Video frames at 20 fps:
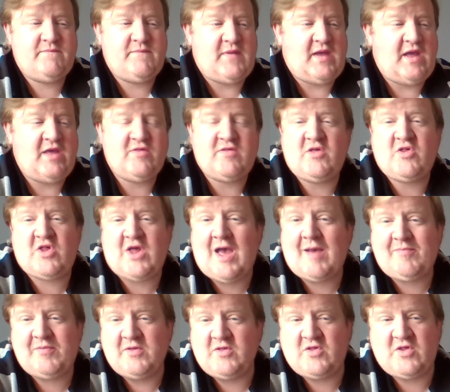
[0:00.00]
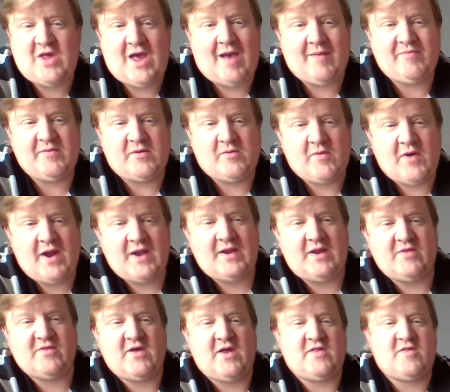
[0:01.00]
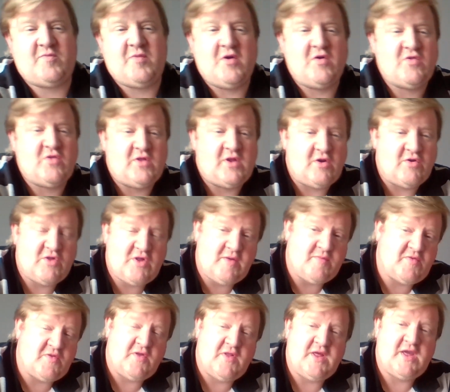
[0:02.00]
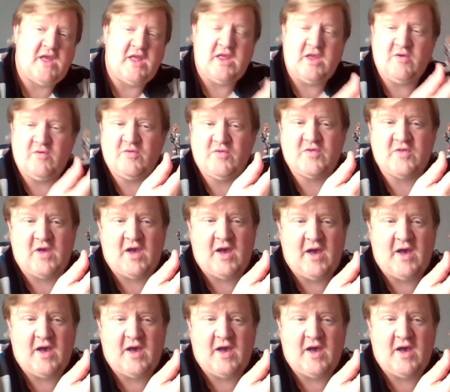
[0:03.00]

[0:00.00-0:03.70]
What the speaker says: He's a chaplain's chaplain, right? He's got spiritual leadership, so they can use